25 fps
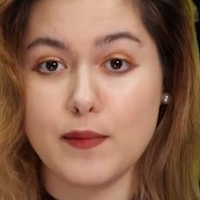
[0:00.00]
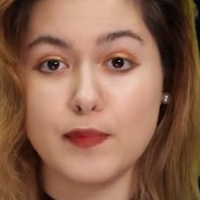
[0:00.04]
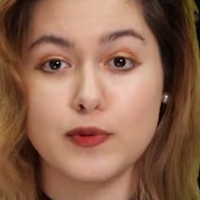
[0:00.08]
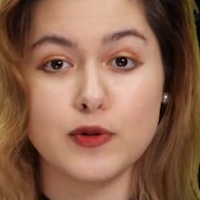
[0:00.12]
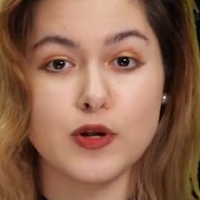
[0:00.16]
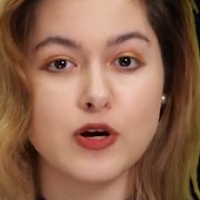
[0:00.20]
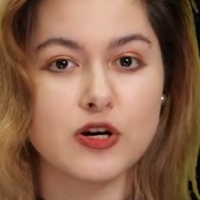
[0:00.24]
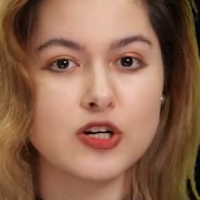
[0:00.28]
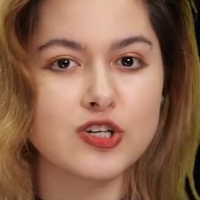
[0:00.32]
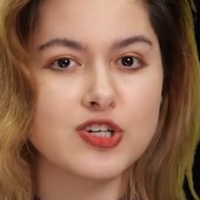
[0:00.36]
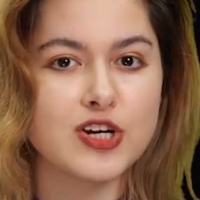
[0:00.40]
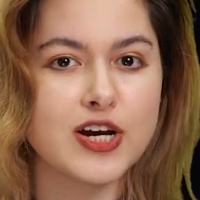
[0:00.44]
a
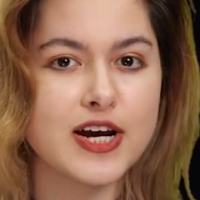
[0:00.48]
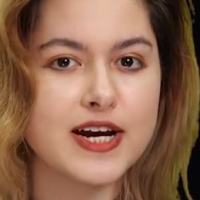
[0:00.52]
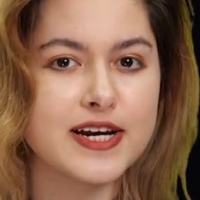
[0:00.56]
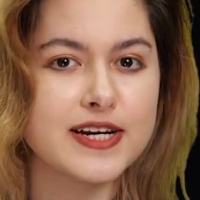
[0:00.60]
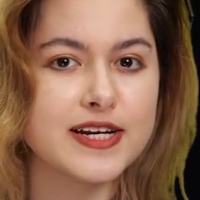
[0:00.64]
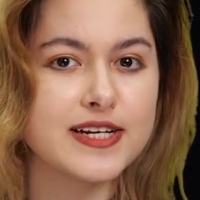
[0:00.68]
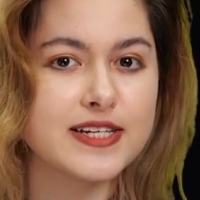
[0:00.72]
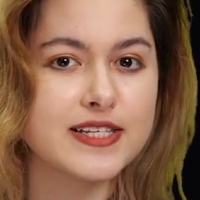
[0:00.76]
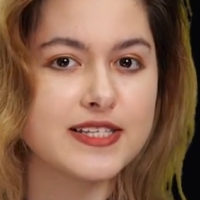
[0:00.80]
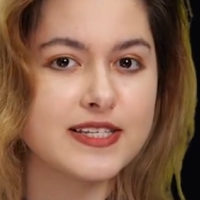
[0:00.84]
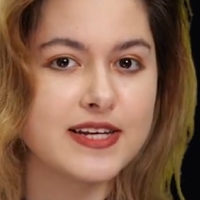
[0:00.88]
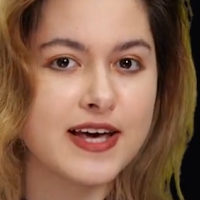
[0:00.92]

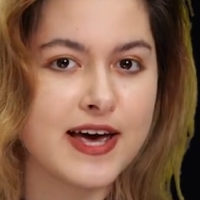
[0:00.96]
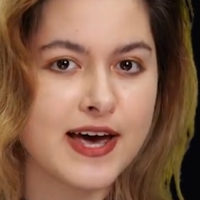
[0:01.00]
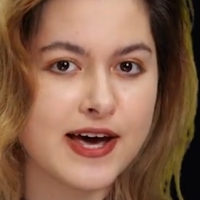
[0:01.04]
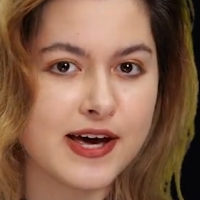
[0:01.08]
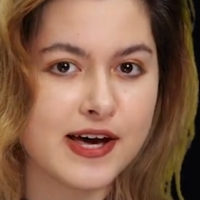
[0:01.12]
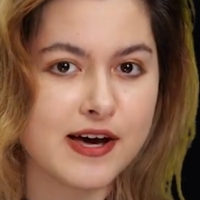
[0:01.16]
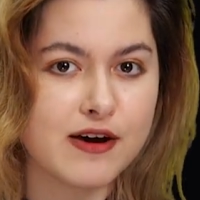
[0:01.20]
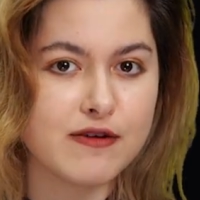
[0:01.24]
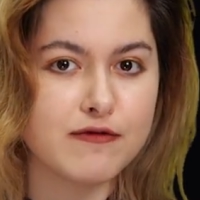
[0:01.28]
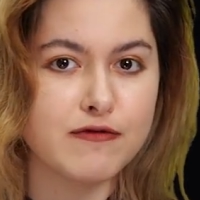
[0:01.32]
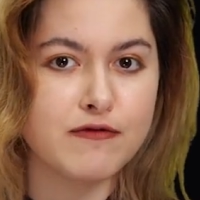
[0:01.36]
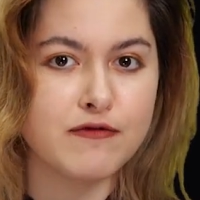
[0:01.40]
blockchain
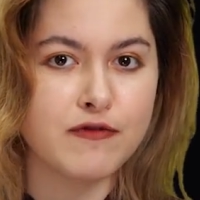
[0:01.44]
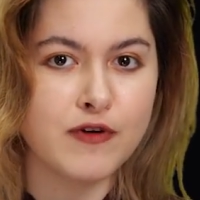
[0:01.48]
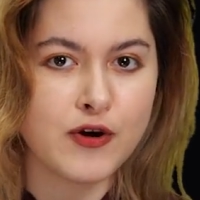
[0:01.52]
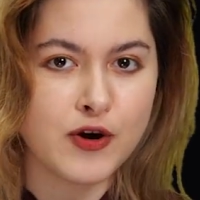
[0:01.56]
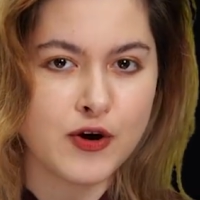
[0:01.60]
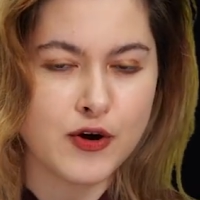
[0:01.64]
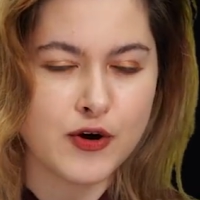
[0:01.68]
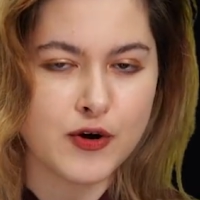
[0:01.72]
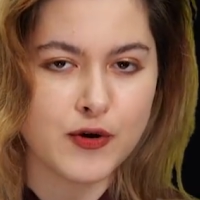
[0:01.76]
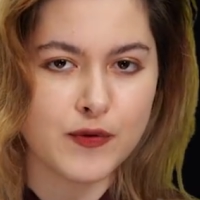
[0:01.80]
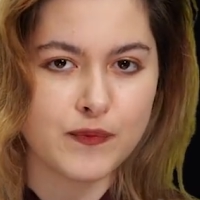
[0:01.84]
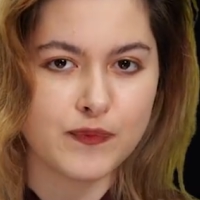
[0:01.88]
tech
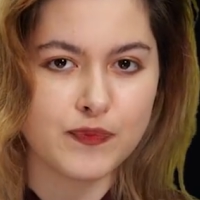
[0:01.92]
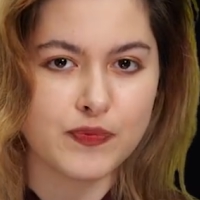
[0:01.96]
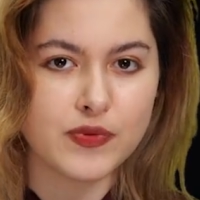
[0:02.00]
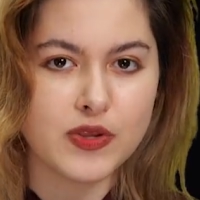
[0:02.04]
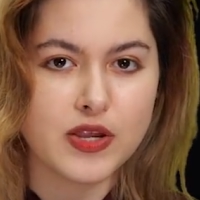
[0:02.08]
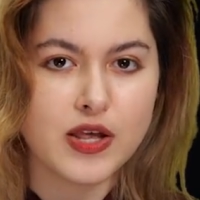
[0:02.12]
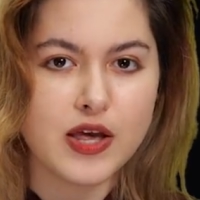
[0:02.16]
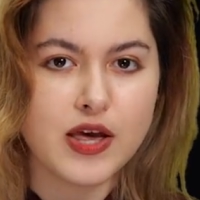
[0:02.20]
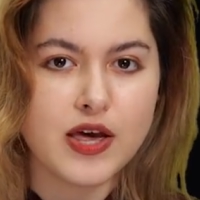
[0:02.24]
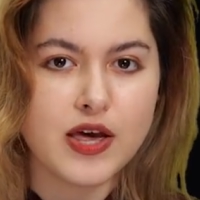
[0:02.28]
firm.